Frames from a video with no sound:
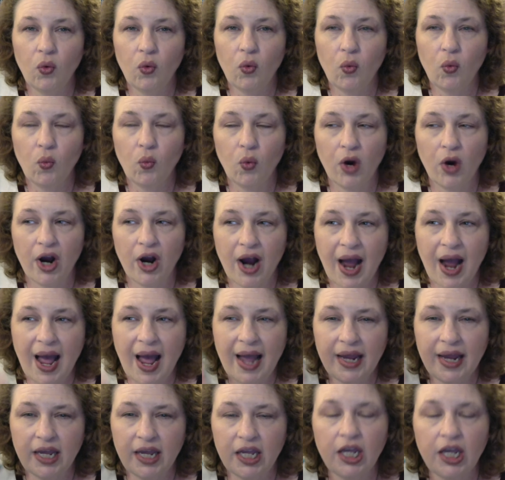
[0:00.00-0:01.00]
where
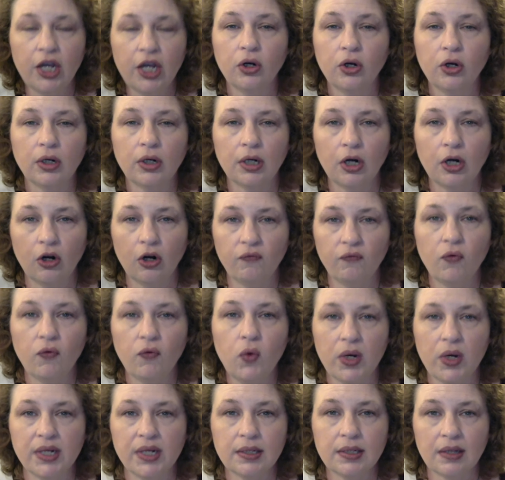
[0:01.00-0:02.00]
I hear her
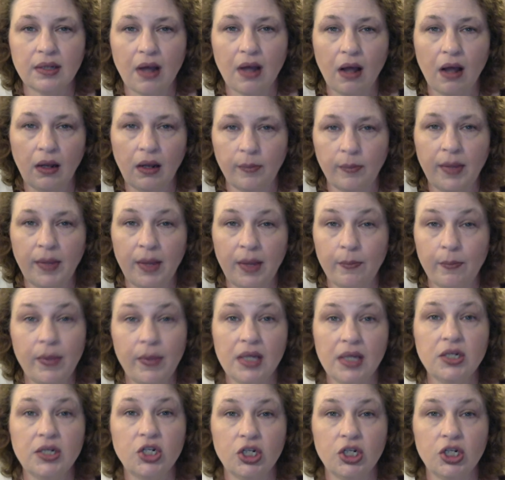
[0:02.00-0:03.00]
voice calling me a
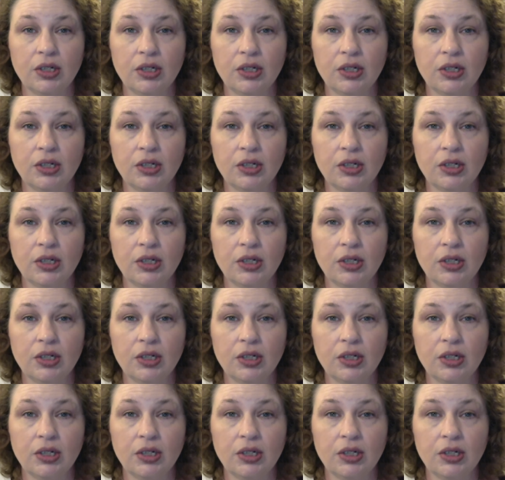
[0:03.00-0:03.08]
bitch.